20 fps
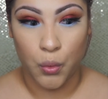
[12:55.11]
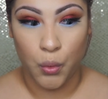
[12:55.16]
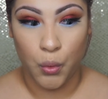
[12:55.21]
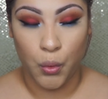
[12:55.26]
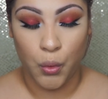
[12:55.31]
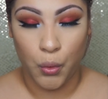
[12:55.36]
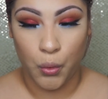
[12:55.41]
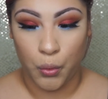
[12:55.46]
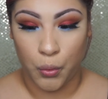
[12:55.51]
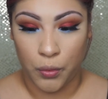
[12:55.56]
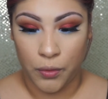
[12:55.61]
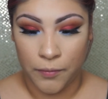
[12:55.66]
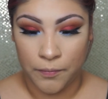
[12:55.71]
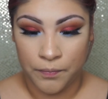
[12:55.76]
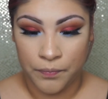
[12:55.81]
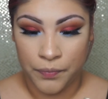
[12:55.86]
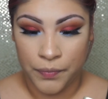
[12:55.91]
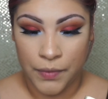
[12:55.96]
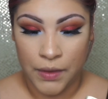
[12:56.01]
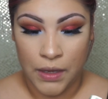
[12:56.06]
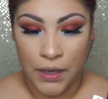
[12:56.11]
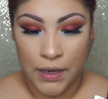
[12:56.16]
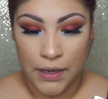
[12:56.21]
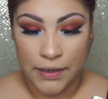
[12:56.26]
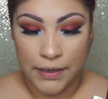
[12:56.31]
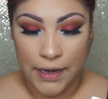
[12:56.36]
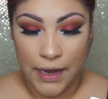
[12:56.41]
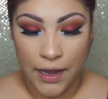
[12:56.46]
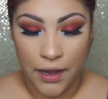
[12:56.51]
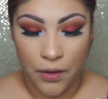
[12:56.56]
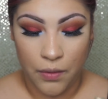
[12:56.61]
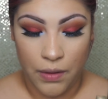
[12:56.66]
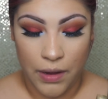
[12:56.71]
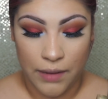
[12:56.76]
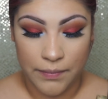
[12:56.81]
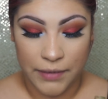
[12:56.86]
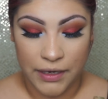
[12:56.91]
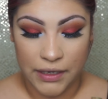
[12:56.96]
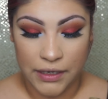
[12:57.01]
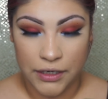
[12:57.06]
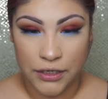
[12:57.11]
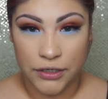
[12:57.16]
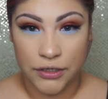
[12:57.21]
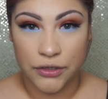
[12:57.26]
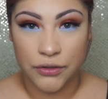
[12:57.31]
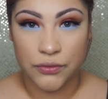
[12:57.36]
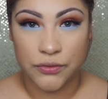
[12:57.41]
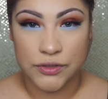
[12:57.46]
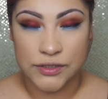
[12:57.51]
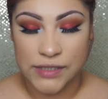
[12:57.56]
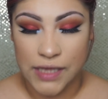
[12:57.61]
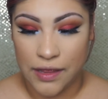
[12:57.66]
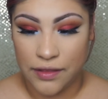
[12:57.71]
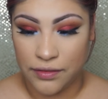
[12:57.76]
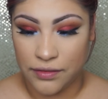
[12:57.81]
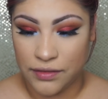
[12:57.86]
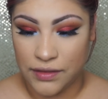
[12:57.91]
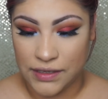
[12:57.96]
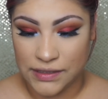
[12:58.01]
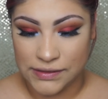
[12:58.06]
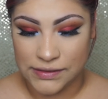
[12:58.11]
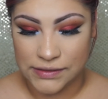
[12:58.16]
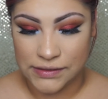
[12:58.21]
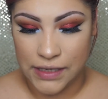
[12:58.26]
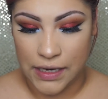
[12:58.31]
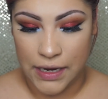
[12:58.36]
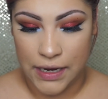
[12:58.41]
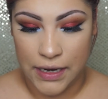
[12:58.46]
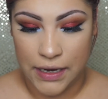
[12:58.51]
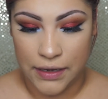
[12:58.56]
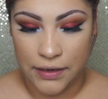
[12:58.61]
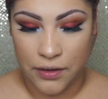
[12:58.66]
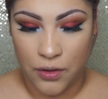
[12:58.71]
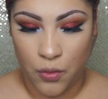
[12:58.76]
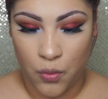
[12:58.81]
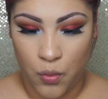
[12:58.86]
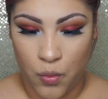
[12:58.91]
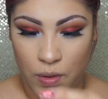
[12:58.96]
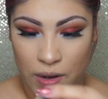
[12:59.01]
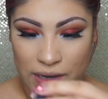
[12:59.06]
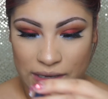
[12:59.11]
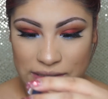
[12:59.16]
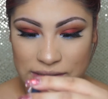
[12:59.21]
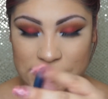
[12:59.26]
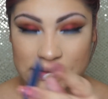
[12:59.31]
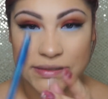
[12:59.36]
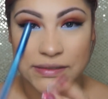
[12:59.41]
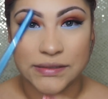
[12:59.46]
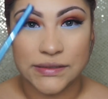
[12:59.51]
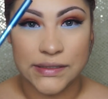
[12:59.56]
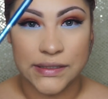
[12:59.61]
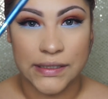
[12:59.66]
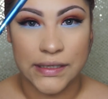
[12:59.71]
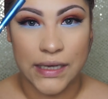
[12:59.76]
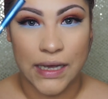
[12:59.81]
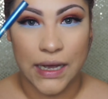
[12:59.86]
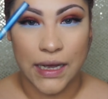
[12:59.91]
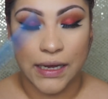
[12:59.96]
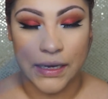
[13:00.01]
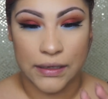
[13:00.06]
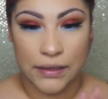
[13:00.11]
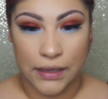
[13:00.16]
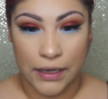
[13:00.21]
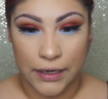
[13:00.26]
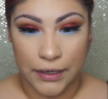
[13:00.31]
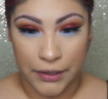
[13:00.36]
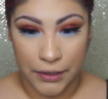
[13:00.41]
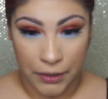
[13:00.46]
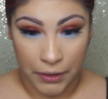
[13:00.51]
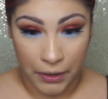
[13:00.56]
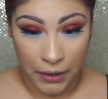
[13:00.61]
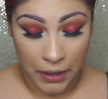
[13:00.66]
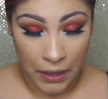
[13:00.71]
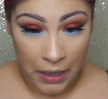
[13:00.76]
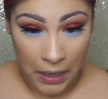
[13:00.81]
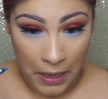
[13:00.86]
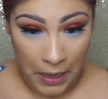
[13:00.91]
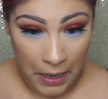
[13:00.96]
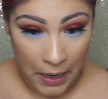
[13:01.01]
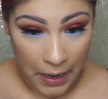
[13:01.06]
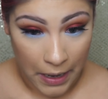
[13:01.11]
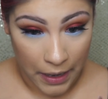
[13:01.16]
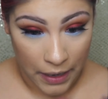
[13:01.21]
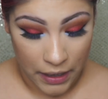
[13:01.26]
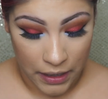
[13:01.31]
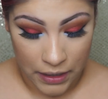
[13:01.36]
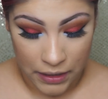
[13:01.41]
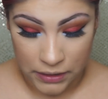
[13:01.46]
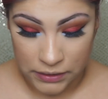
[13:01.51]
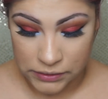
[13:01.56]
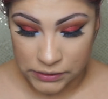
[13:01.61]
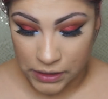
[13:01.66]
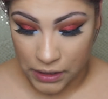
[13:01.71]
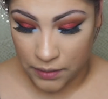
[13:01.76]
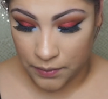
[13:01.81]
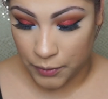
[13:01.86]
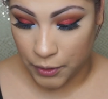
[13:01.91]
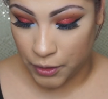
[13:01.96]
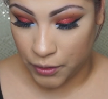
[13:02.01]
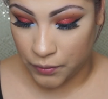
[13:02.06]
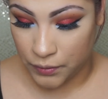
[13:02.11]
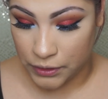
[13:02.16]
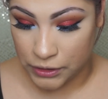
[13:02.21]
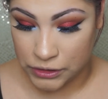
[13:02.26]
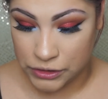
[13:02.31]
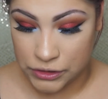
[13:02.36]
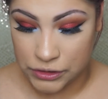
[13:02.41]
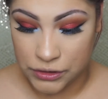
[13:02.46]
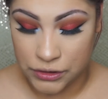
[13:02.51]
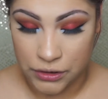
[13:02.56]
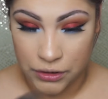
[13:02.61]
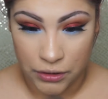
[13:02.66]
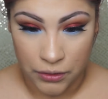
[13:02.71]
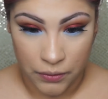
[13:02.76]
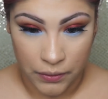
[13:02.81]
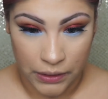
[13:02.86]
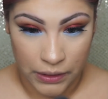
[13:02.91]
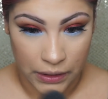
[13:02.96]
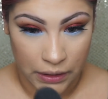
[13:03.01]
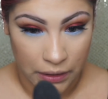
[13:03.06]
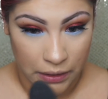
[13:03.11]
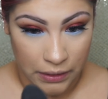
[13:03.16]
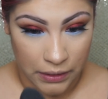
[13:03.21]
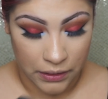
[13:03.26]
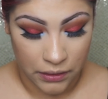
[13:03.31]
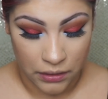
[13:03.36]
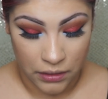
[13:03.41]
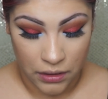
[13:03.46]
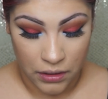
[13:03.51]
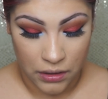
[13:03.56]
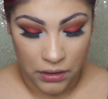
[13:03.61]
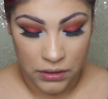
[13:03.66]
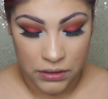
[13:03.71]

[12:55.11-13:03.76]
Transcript: Woo. Now I'm going to use this NYC eyeliner, and I'm going to go in